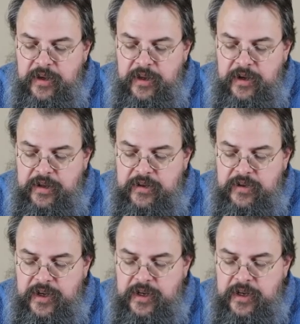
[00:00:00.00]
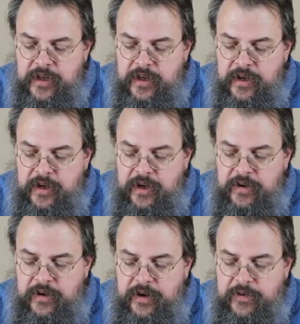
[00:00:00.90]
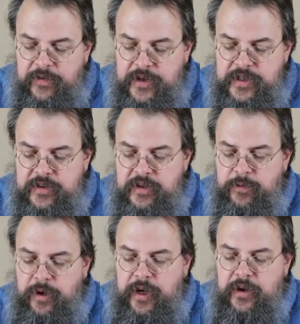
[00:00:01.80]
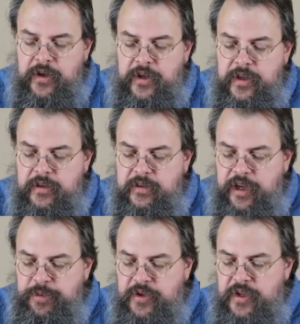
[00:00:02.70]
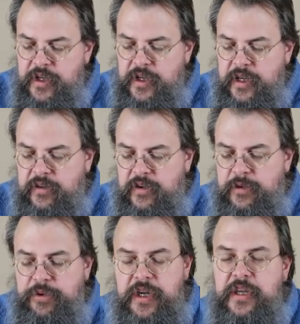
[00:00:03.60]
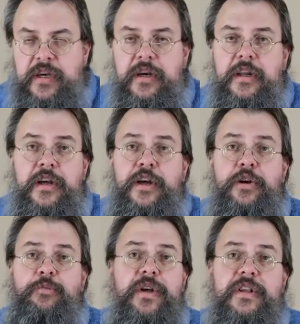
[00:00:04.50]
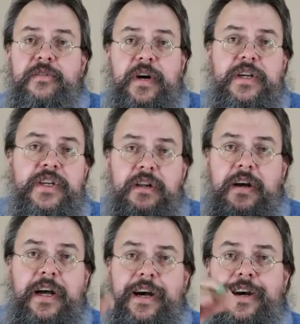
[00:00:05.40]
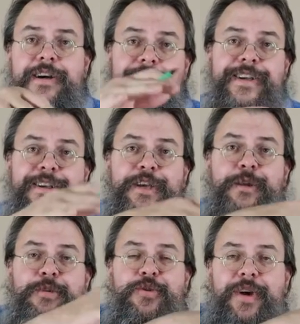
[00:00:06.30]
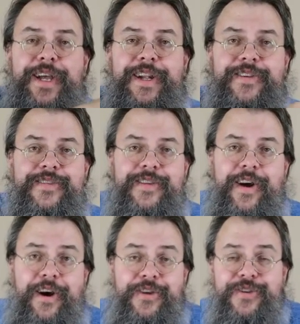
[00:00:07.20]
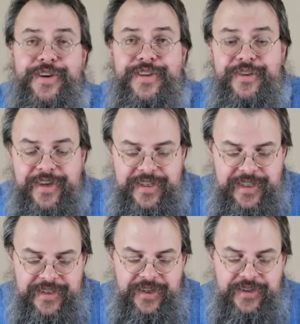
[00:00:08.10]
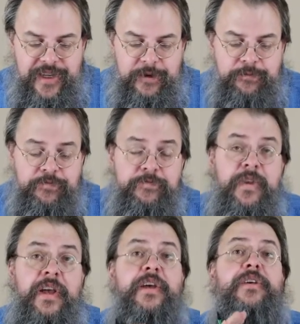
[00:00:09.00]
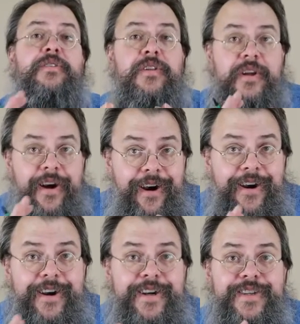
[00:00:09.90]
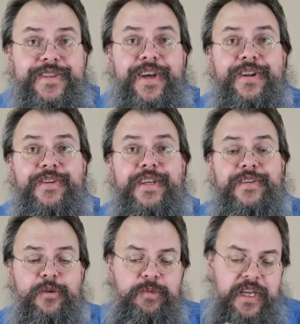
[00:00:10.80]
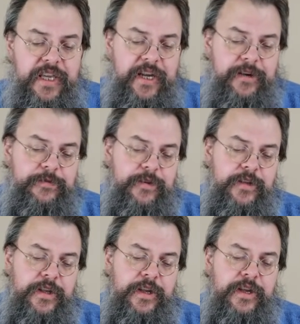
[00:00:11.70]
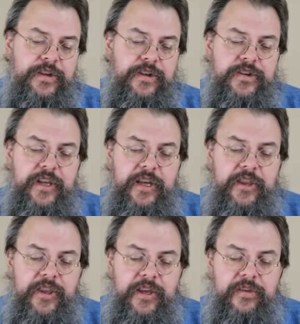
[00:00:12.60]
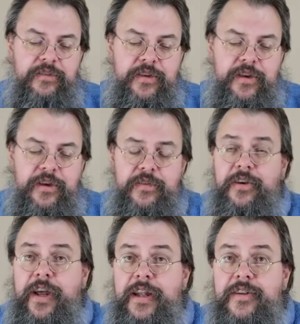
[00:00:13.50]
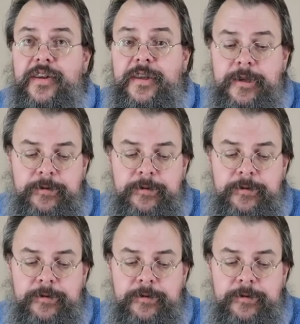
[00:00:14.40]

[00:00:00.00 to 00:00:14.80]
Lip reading: And all of a sudden, our function says, wow, sampled, it's looking pretty good. But the function, in between, it's all sorts of craziness goes on. So there are subtleties. So be careful. Don't take things for granted.